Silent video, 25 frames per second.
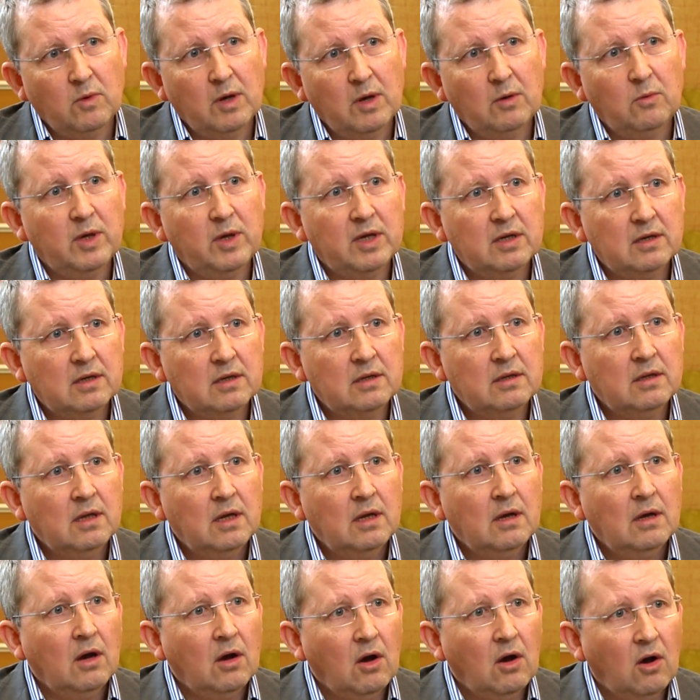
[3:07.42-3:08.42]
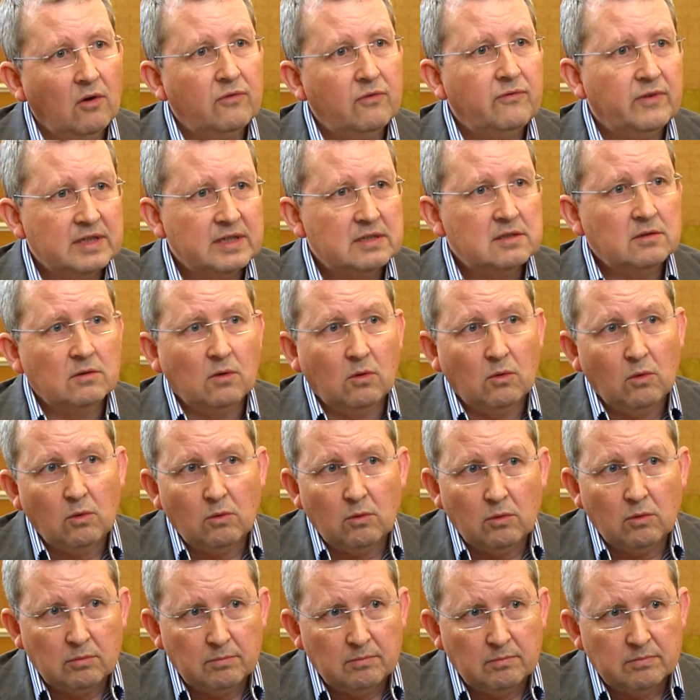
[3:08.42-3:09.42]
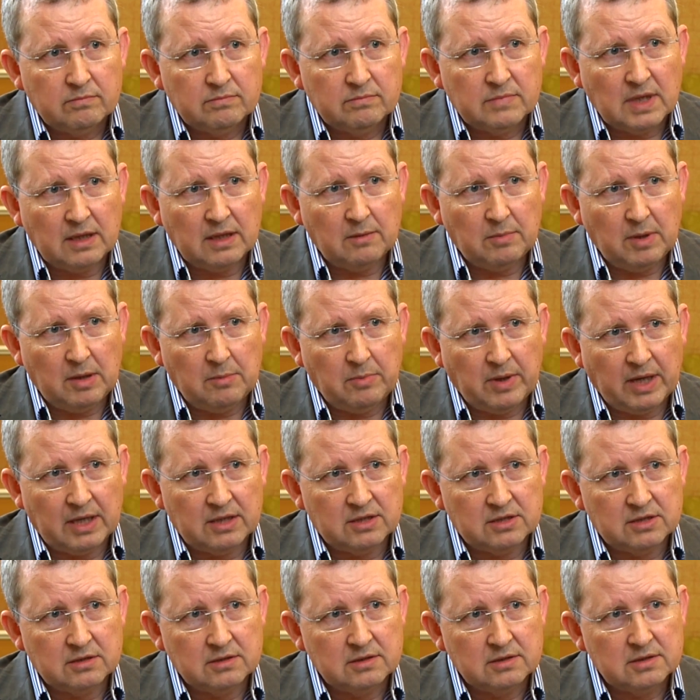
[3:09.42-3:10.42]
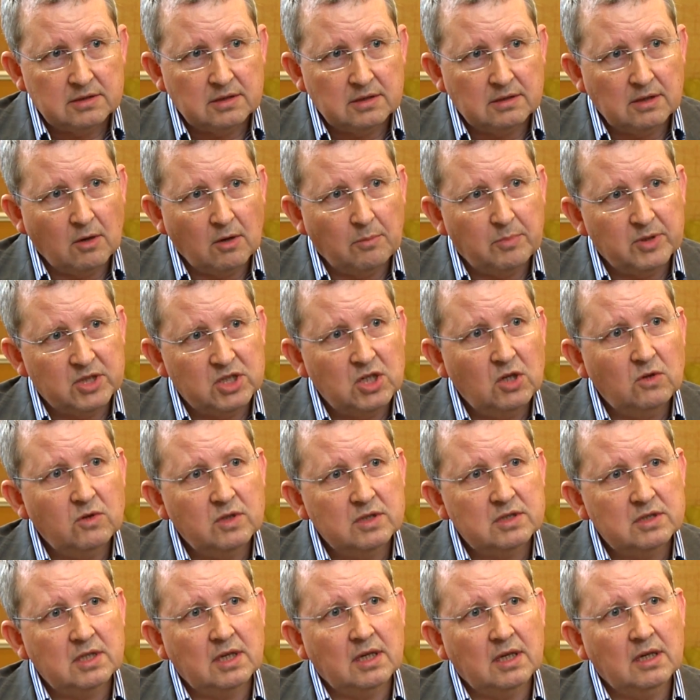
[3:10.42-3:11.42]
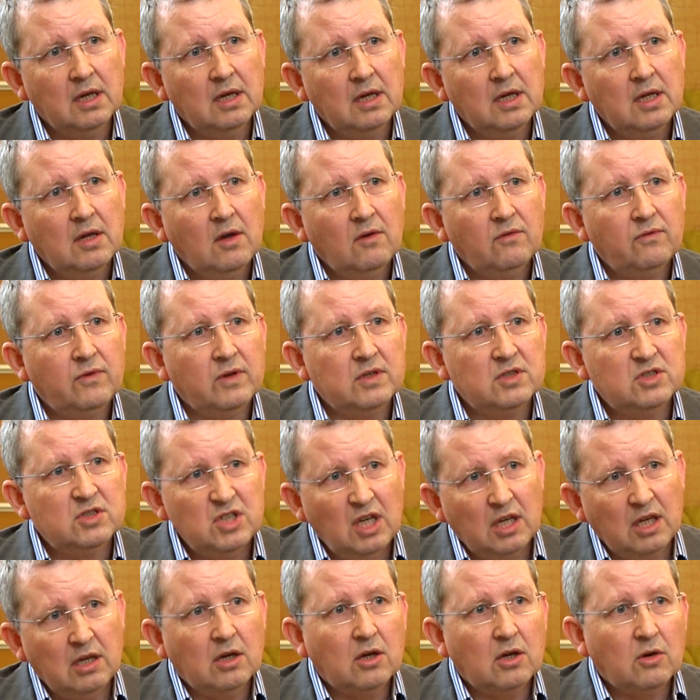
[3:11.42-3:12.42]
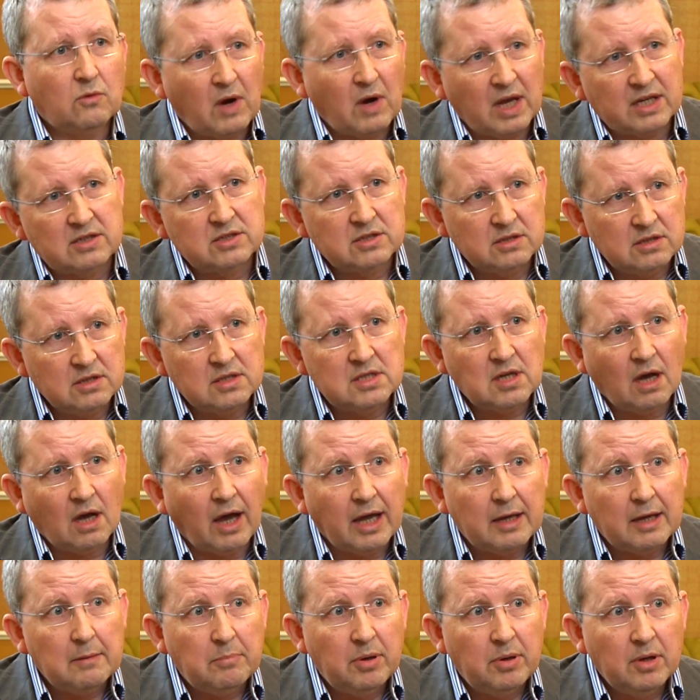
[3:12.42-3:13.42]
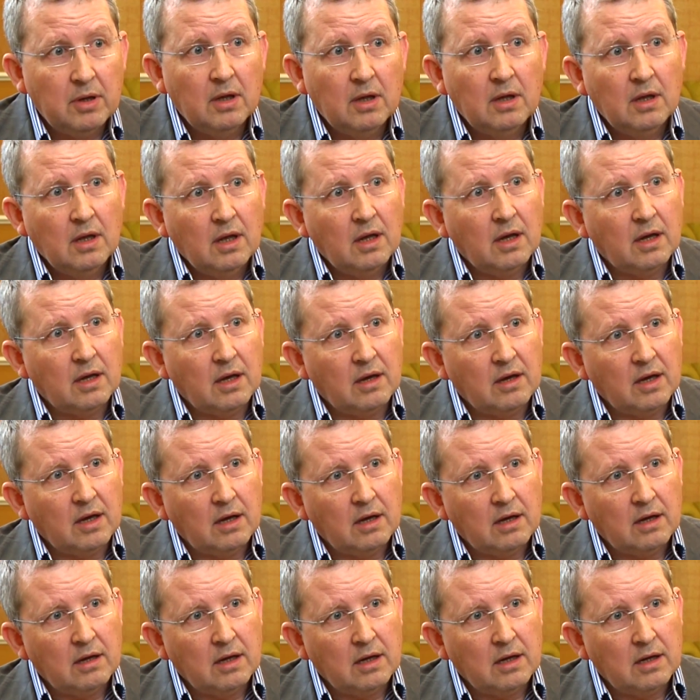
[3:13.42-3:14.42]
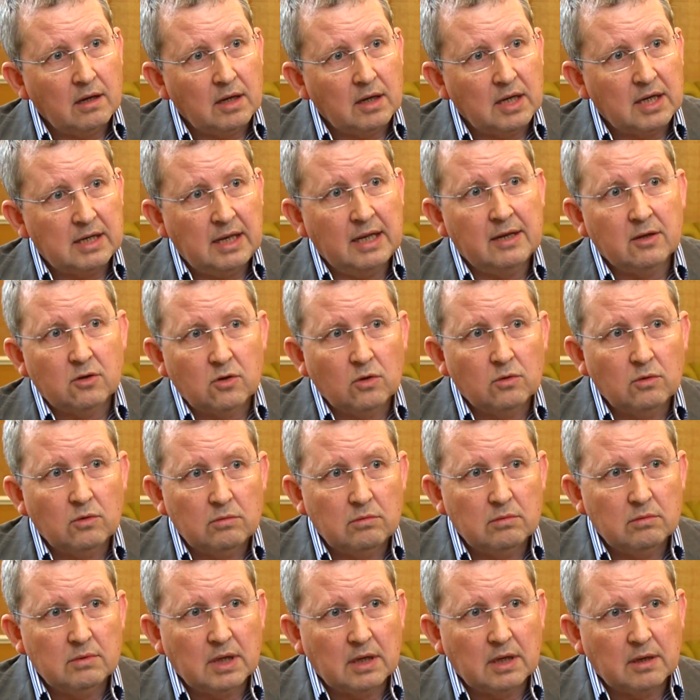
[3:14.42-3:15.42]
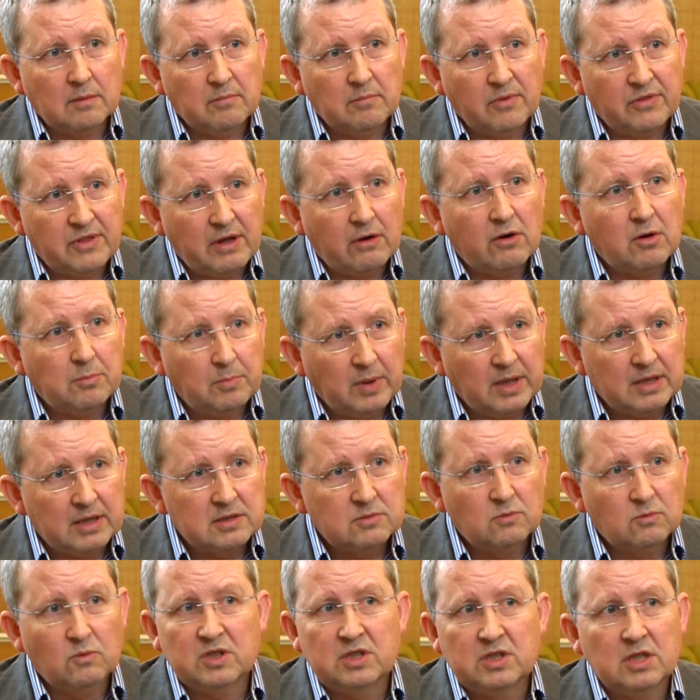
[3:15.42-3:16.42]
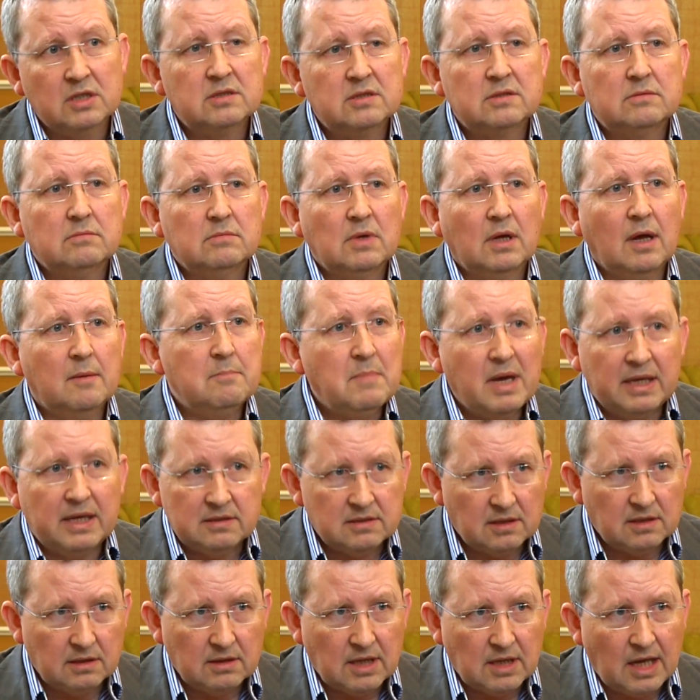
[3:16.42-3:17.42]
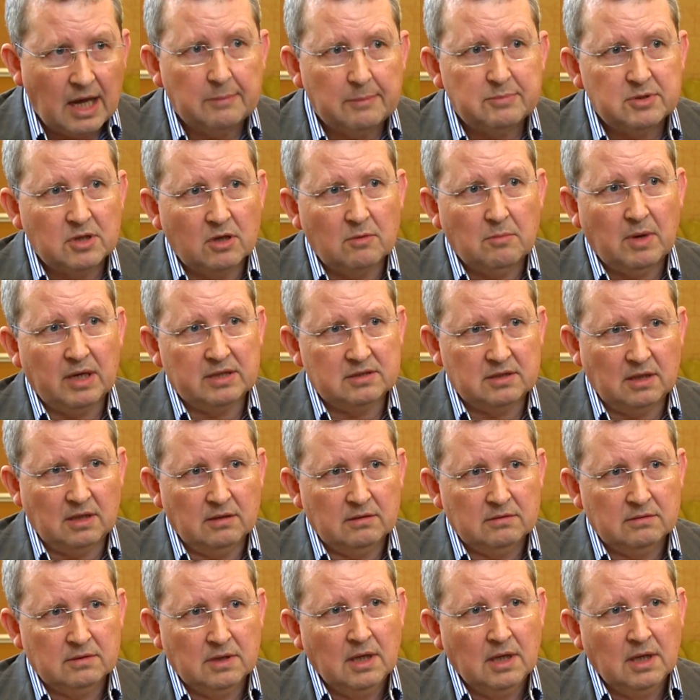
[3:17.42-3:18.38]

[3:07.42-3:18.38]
where we can offer to all EB patients the opportunity for gene correction type clinical therapies, which is amazing, absolutely amazing.